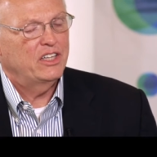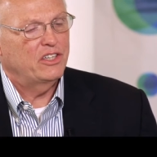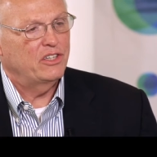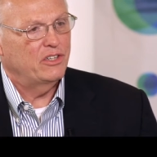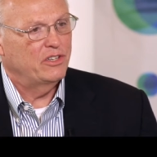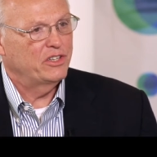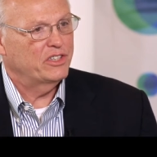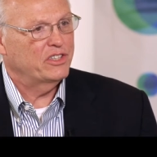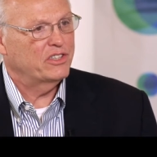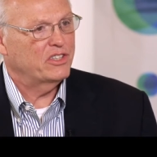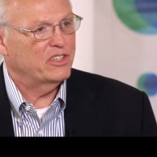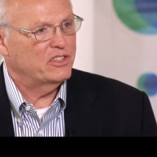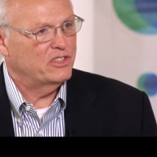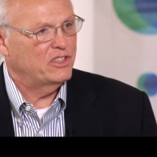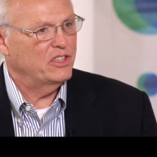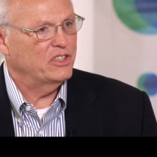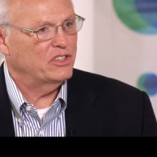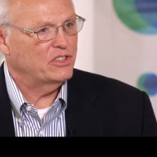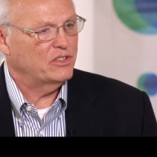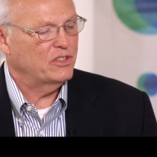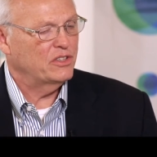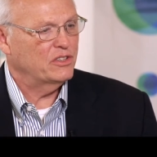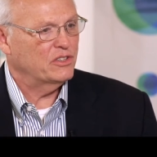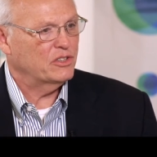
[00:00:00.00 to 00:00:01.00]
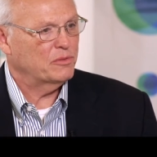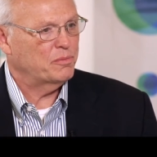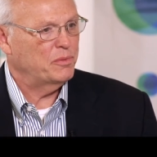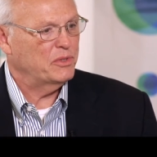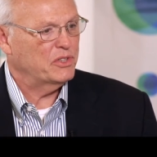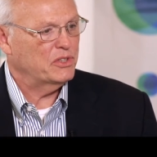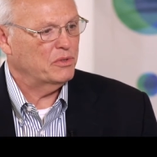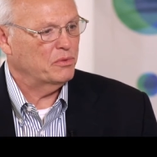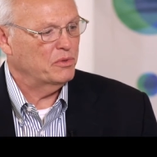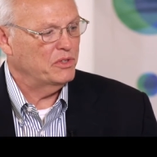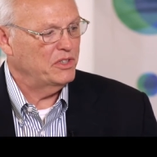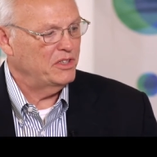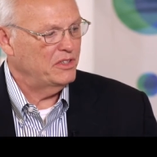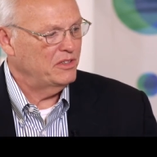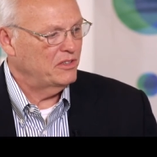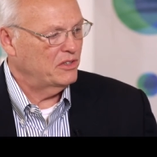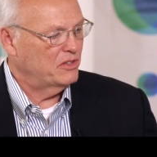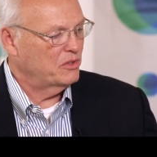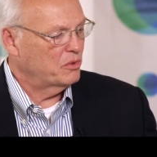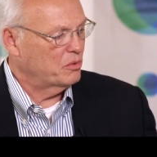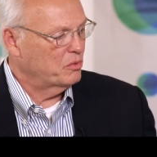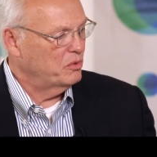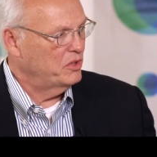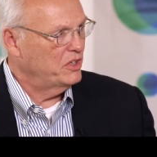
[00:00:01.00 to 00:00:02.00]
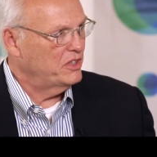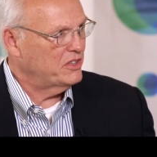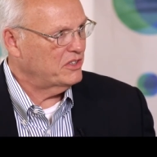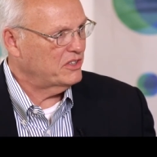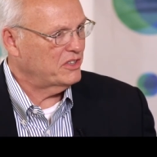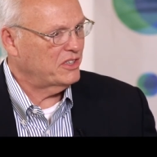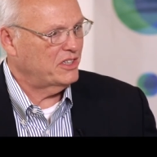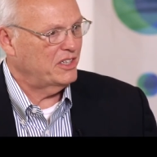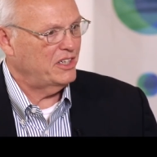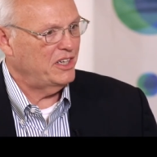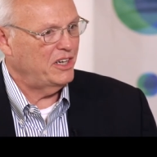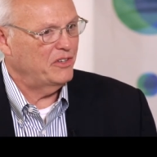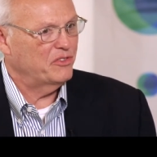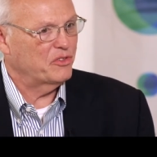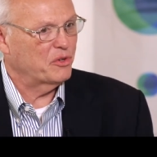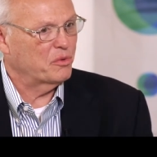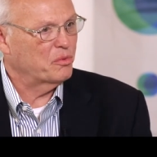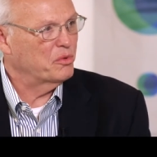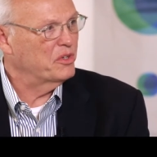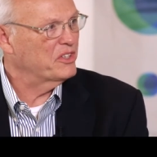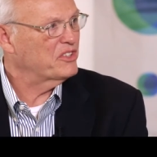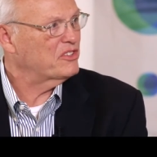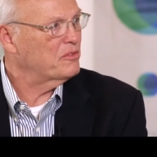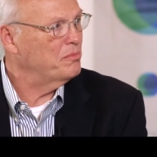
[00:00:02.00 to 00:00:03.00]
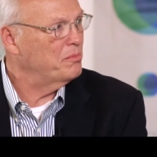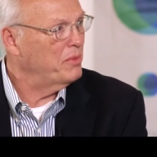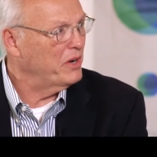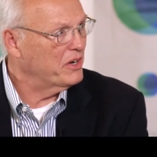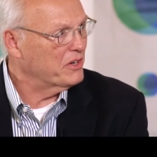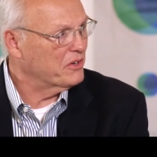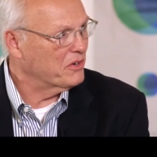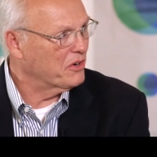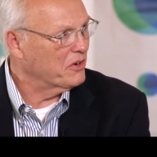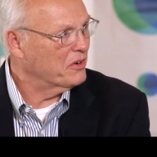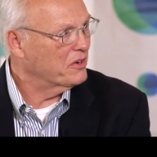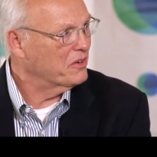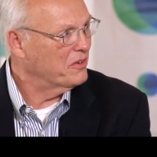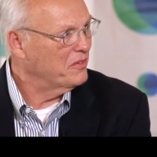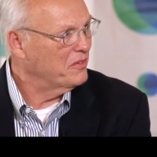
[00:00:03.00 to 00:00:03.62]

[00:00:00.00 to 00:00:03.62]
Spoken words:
you look at the distance between the risk and the risk bearer,